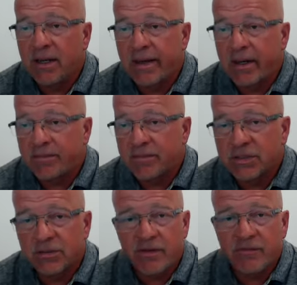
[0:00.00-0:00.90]
Um,
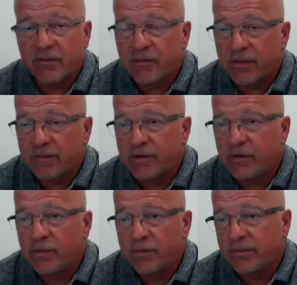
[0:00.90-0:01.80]
so even if if
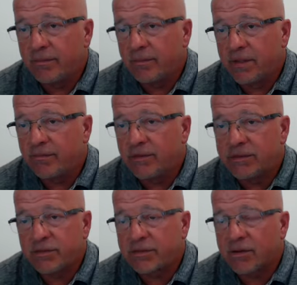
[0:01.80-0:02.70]
two
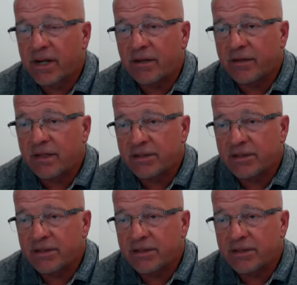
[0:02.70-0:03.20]
individuals are healthy,